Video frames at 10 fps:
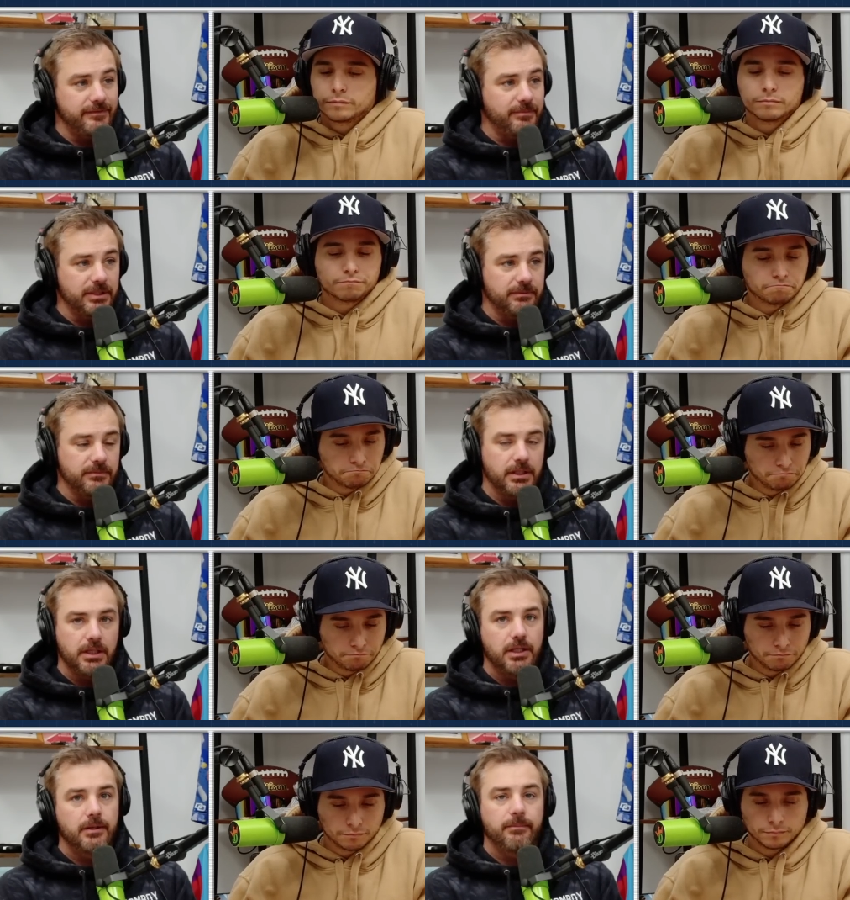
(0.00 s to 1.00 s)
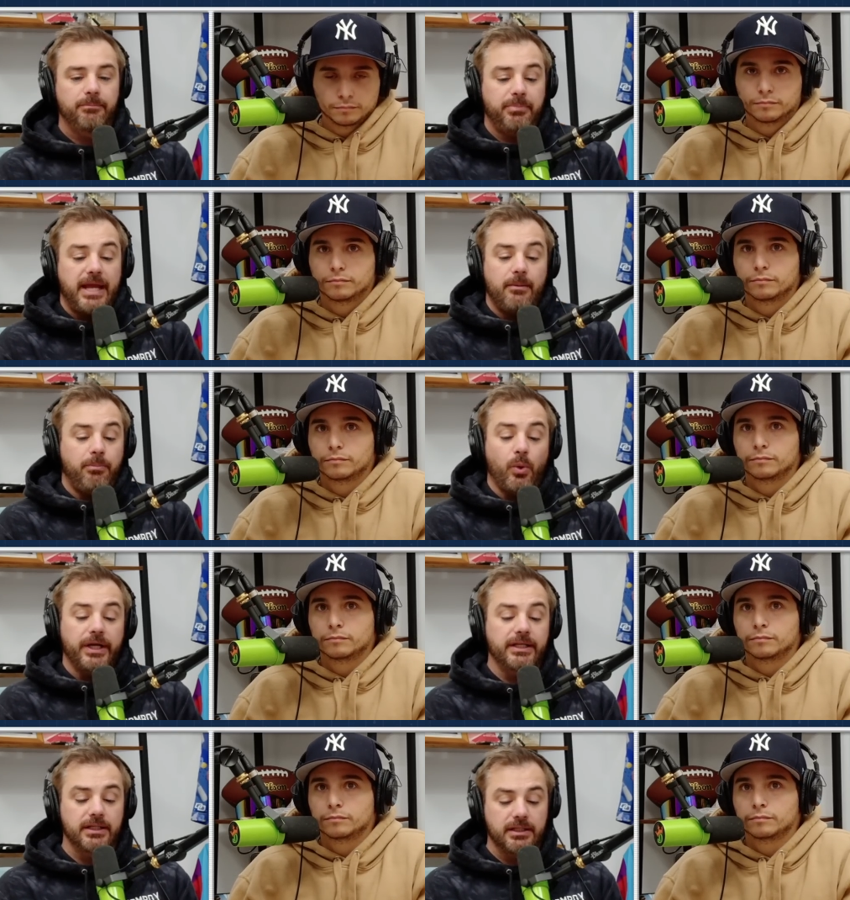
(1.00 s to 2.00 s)
Speaker 1: If I'm going to
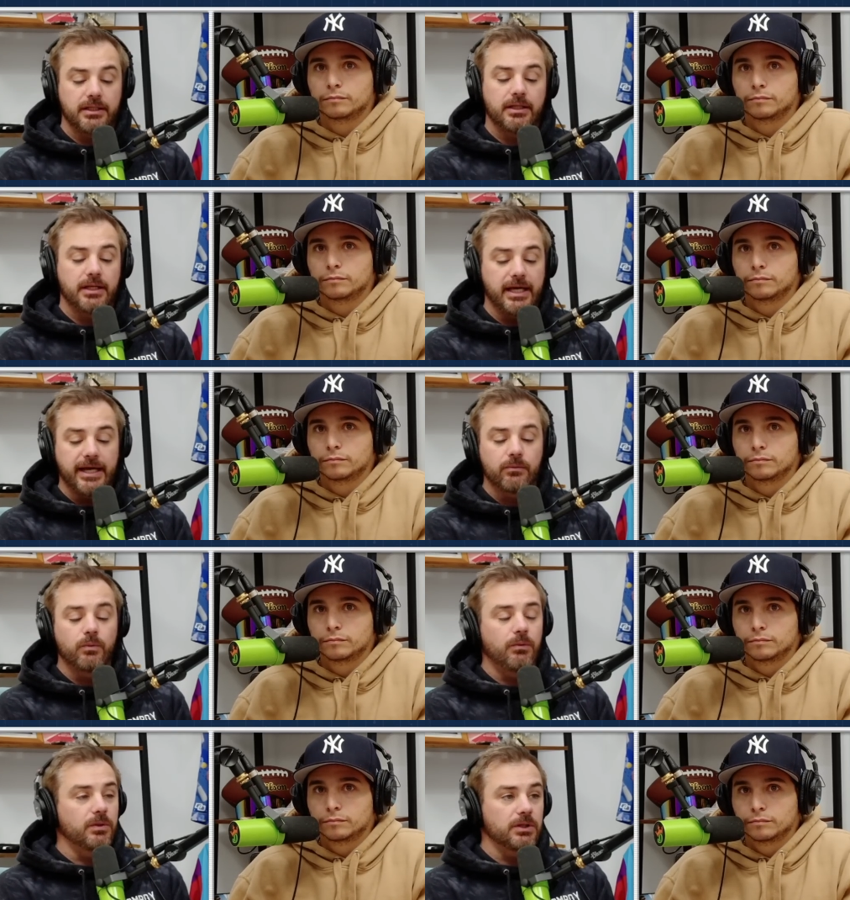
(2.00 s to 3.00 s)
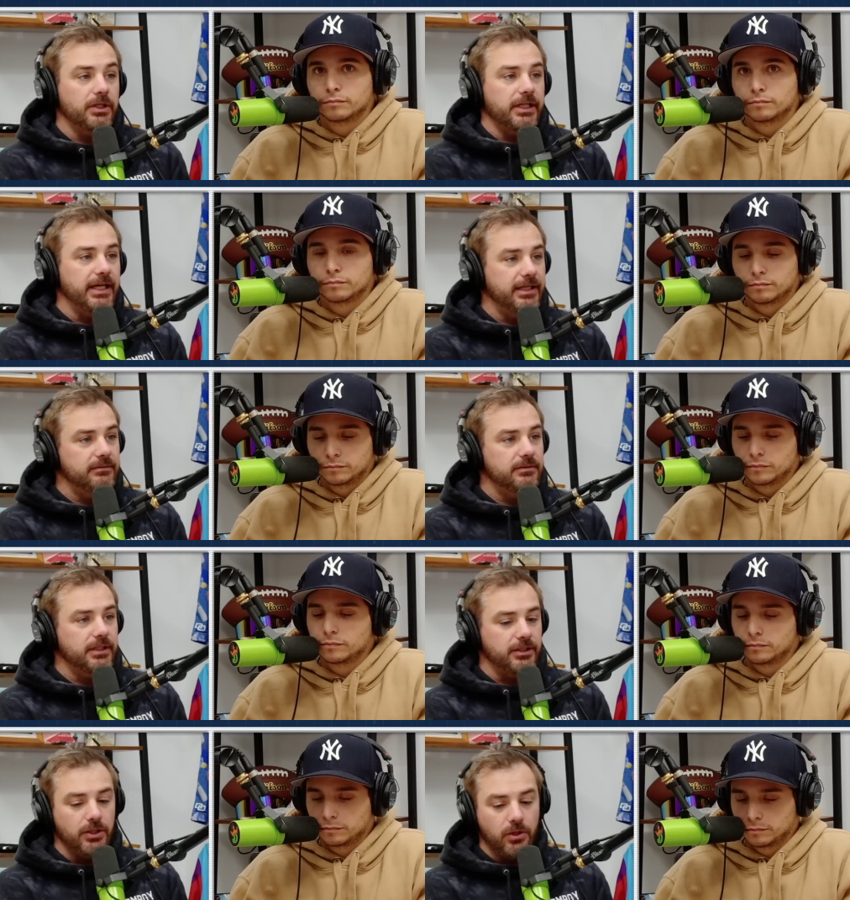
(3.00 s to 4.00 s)
point at what we're looking at,
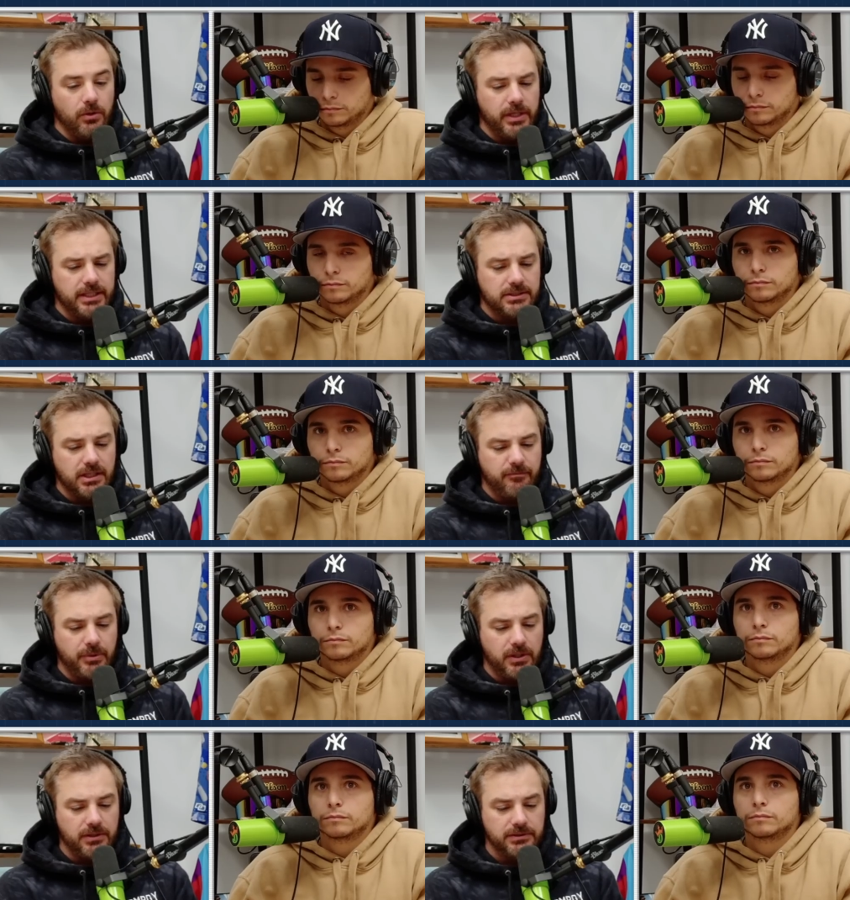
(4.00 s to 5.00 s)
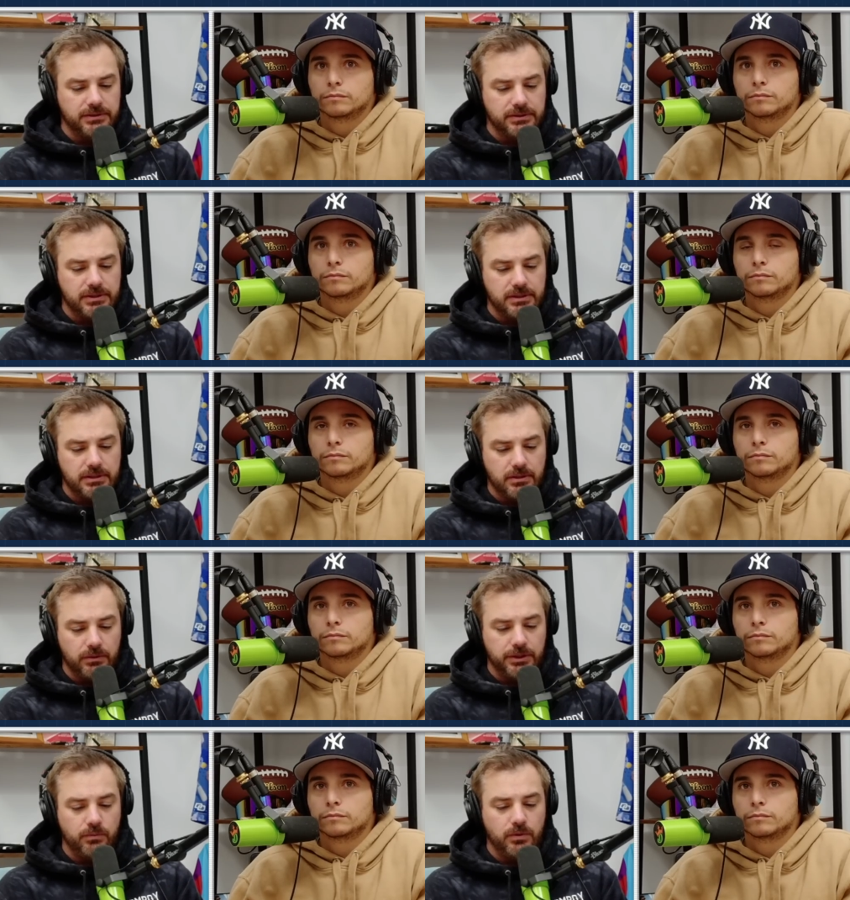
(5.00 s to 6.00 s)
like no hits off balls,
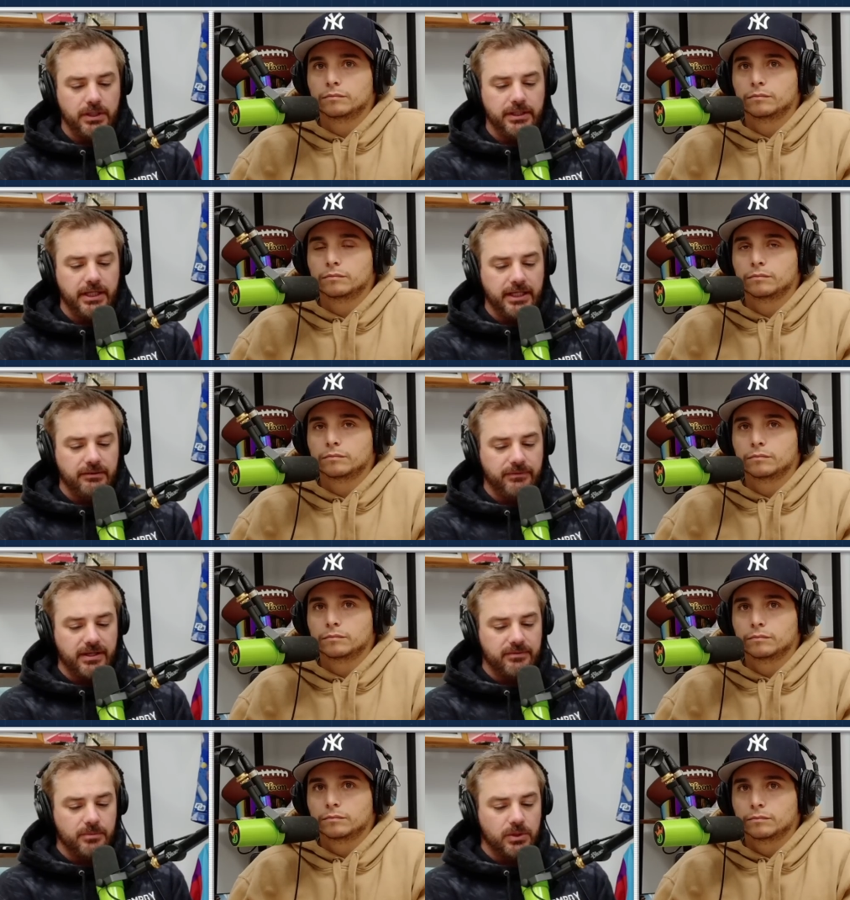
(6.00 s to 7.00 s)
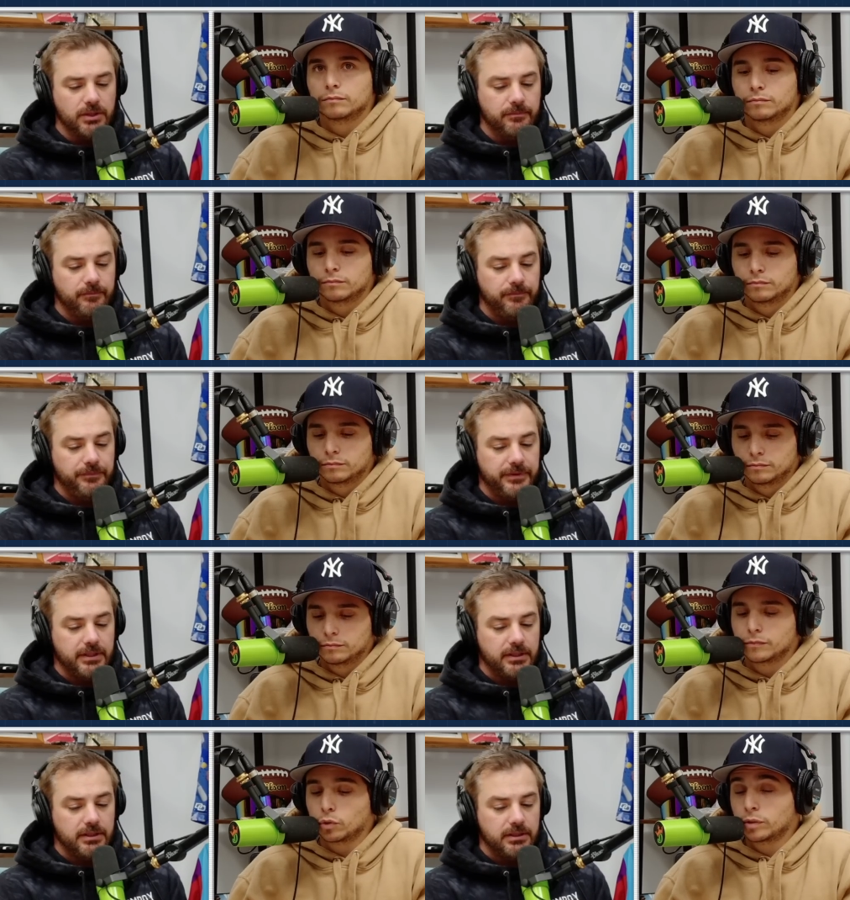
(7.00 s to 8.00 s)
only one 95 or more.
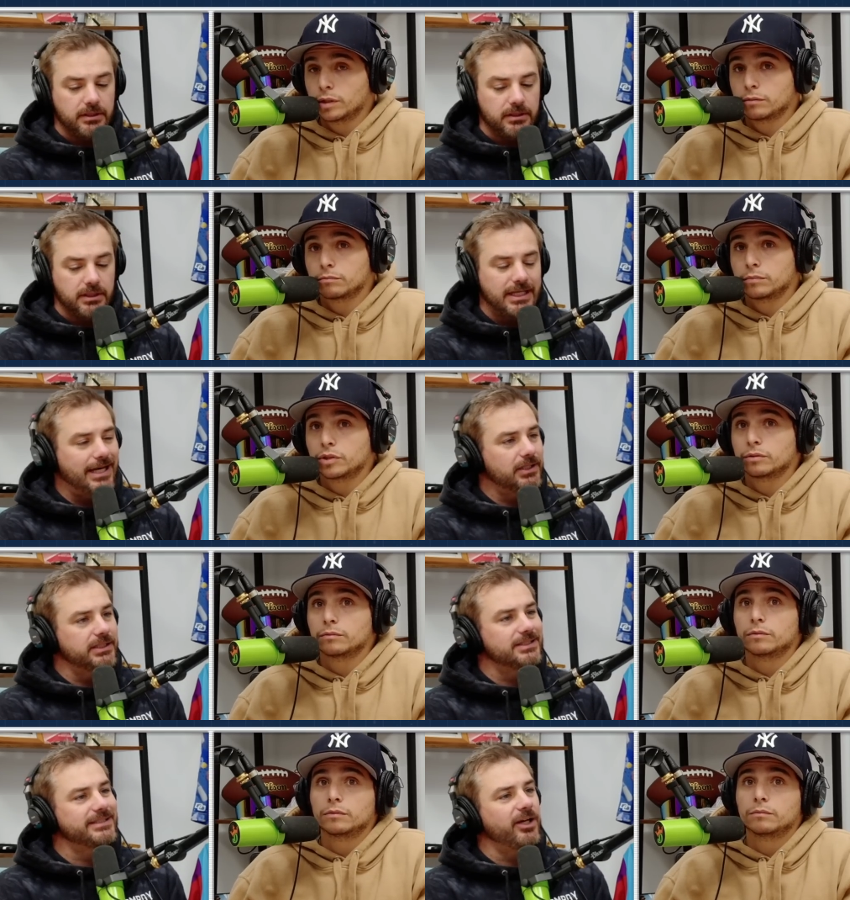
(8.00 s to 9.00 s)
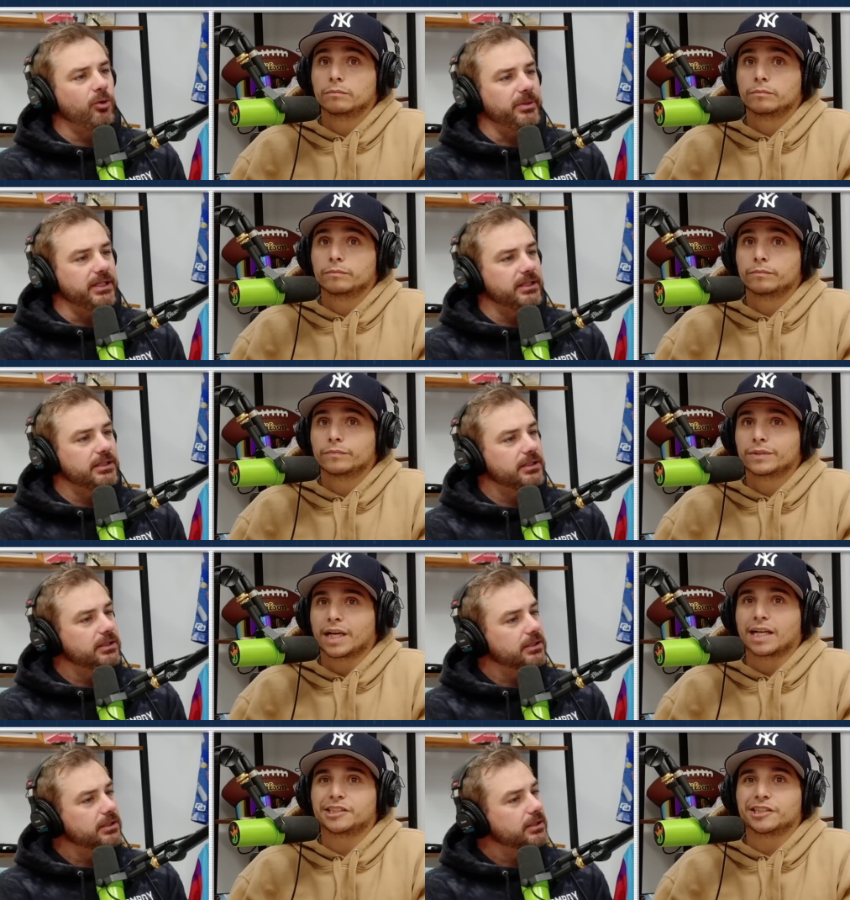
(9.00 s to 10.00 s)
Okay, Colin Selby.
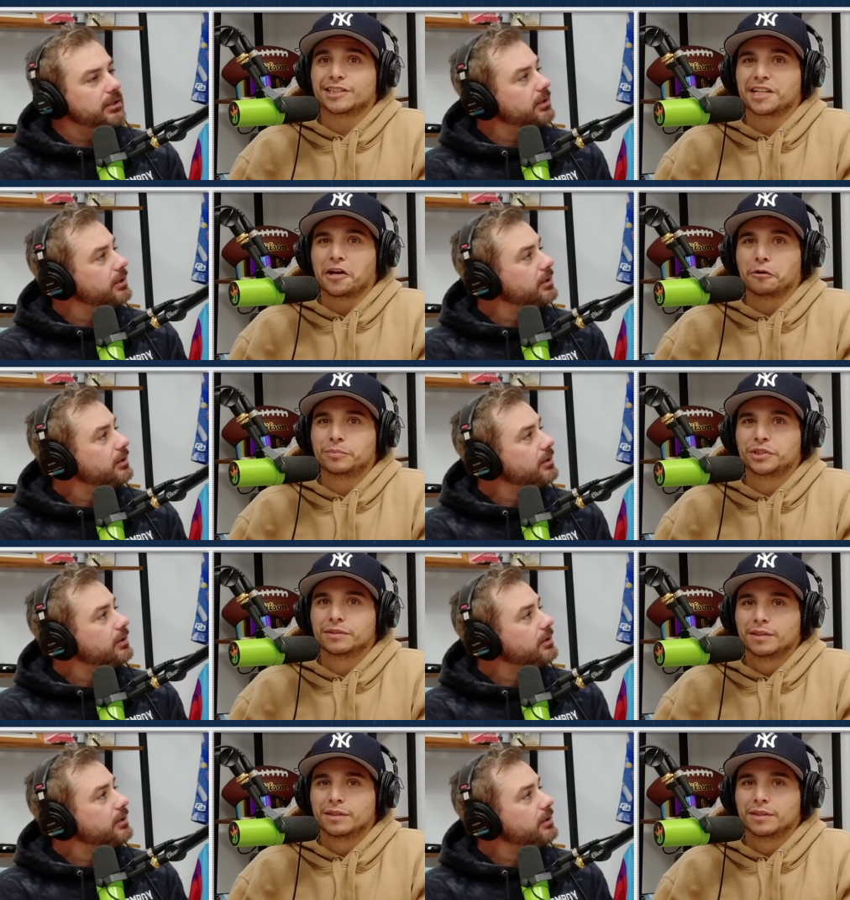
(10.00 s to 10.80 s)
Gotcha,
Speaker 2: Selbs.